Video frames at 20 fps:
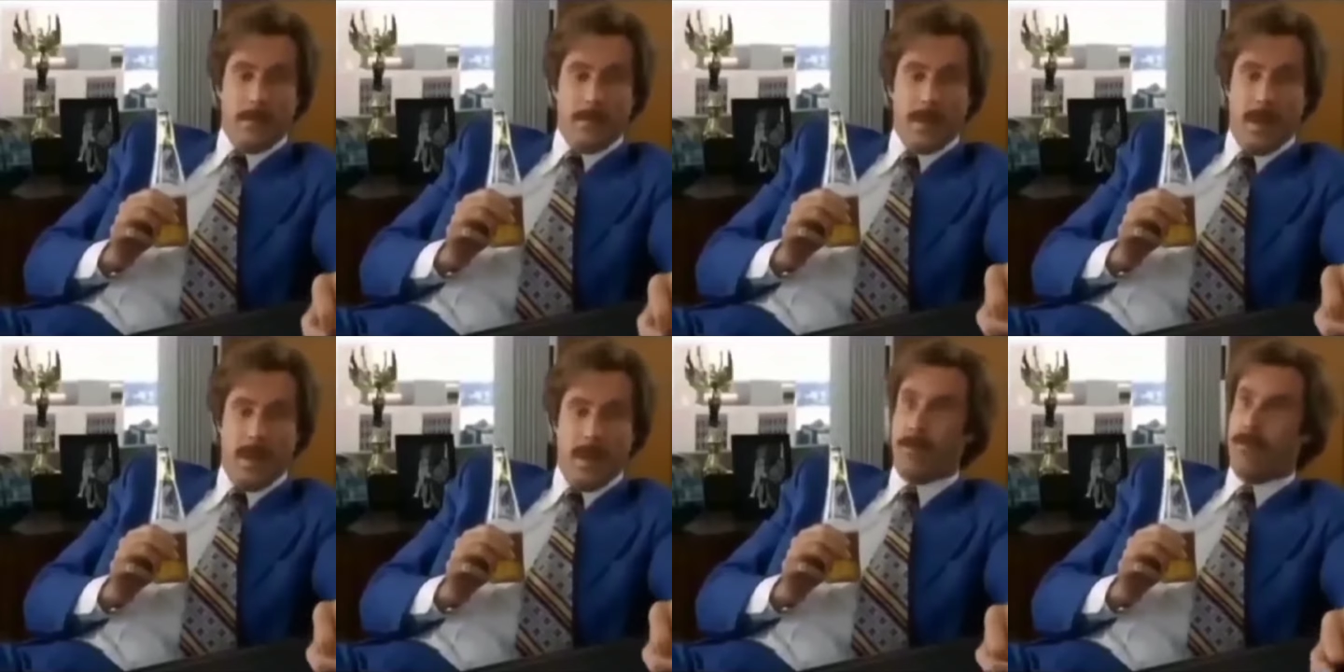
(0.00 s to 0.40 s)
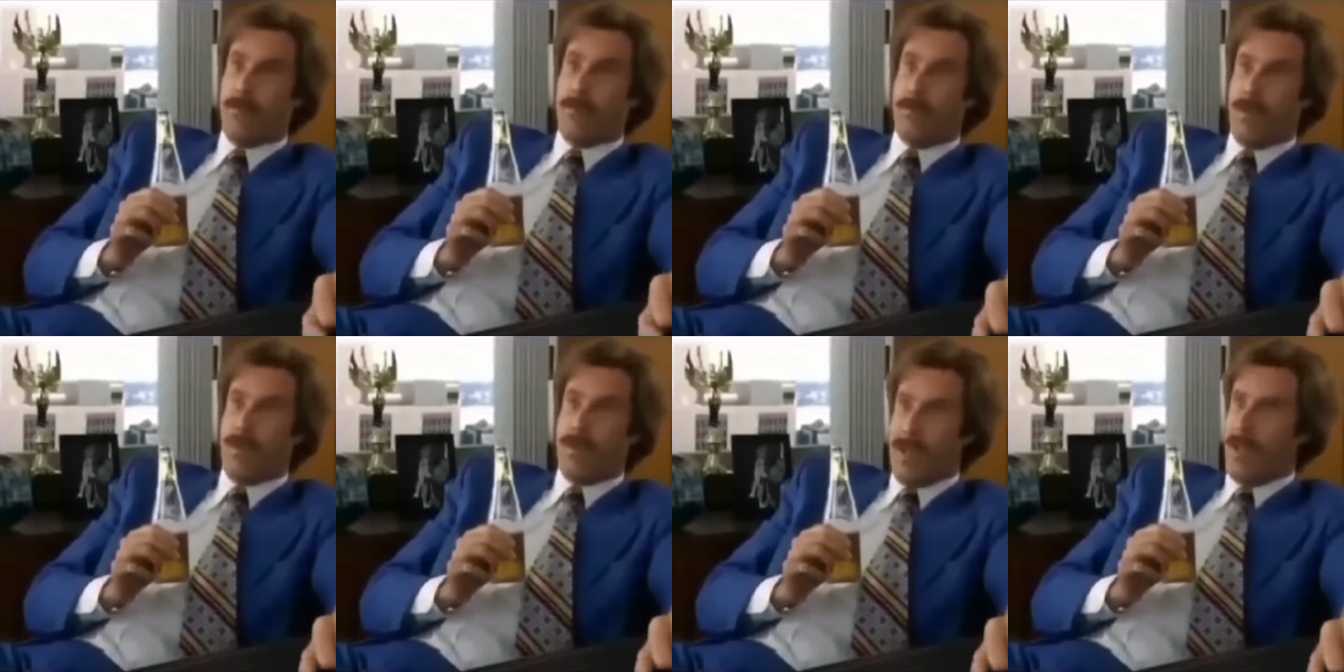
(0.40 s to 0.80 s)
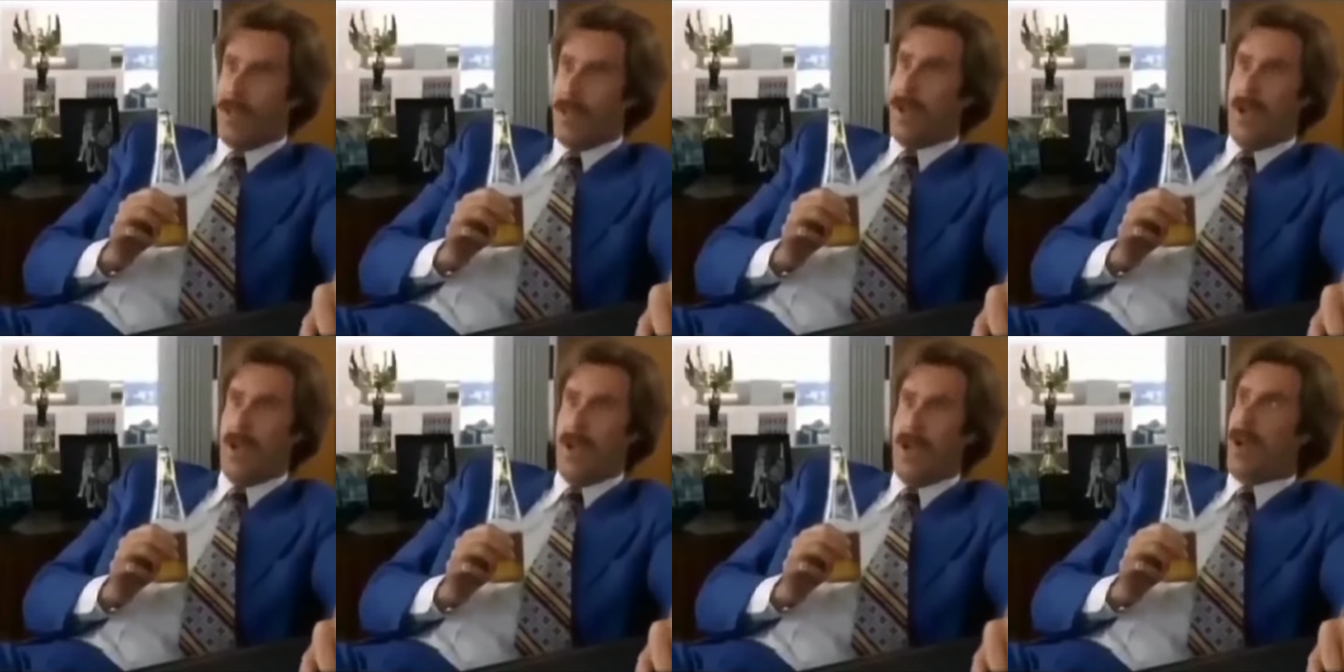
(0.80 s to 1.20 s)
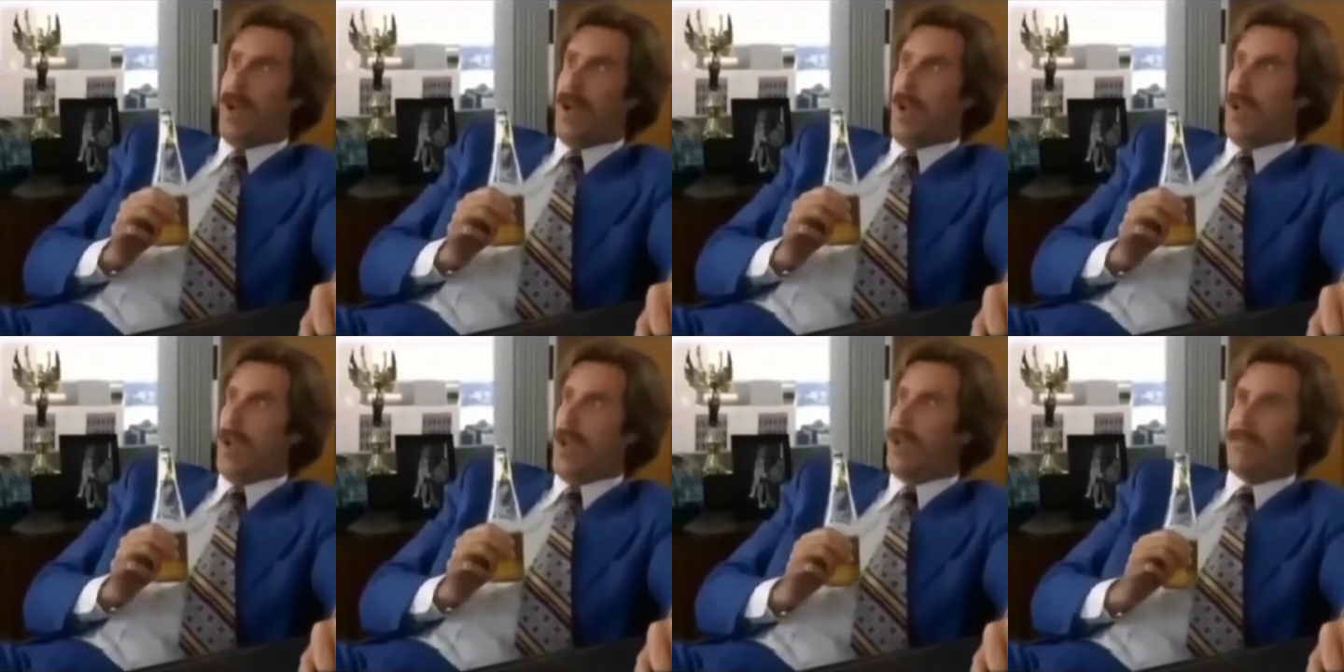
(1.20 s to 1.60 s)
I mean, that really got
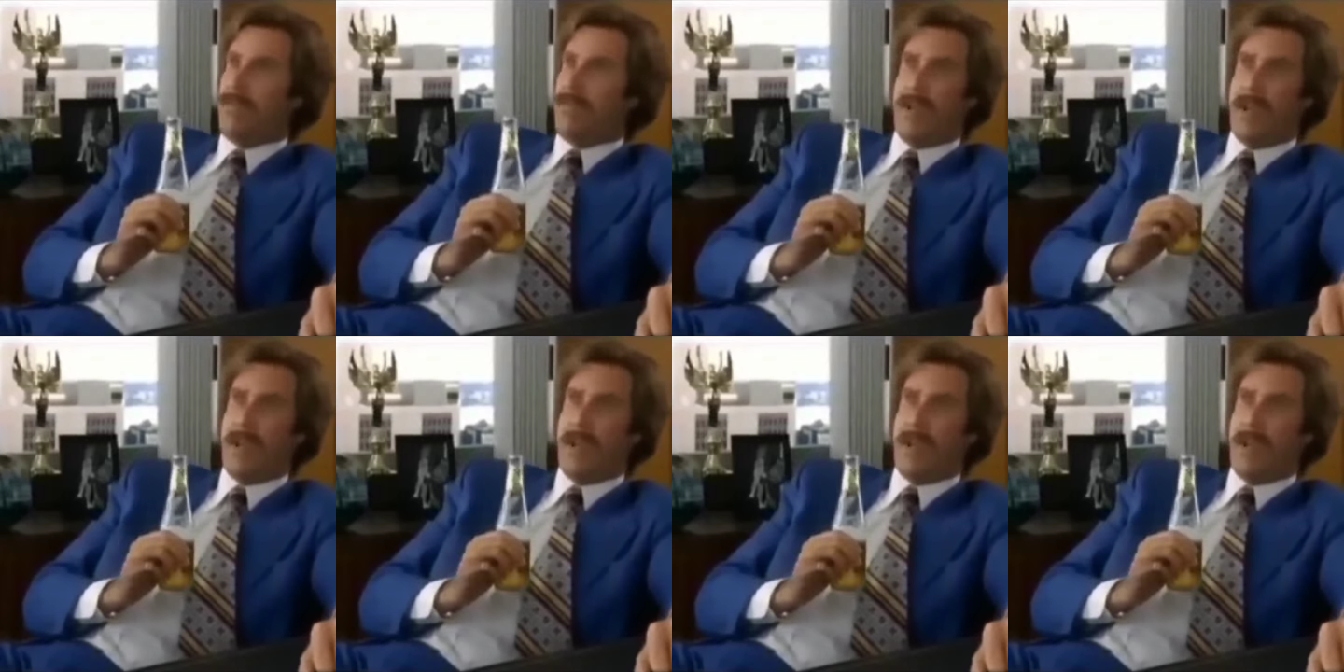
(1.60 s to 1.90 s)
out of hand.